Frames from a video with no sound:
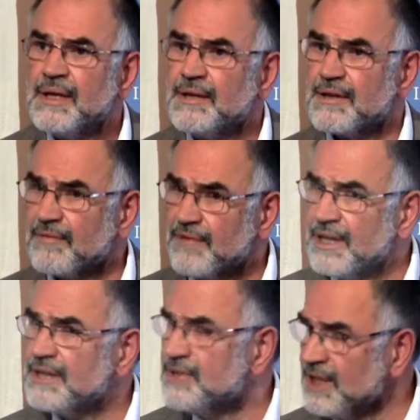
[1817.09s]
There's a
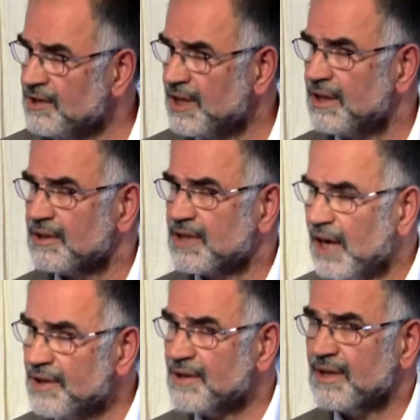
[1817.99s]
very detailed
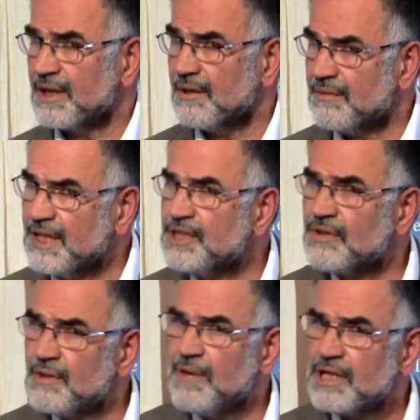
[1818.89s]
costing of each
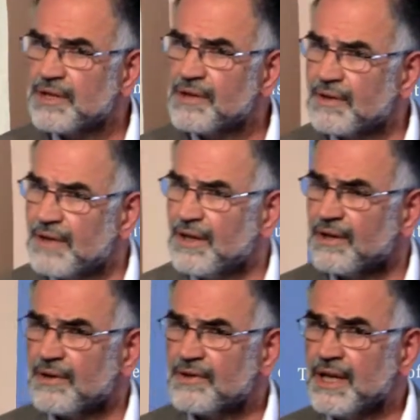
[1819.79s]
of the measures that they
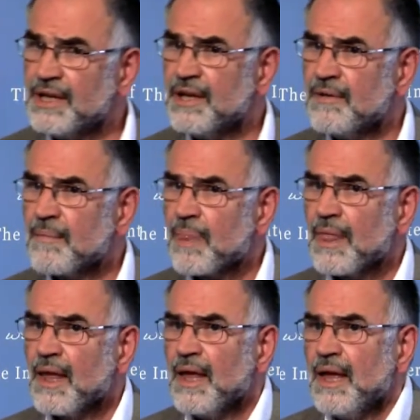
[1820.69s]
undertake.
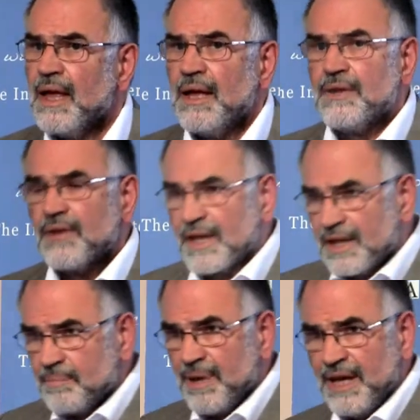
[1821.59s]
They're
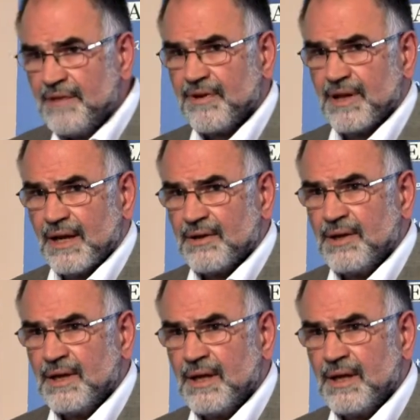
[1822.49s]
getting paid for that.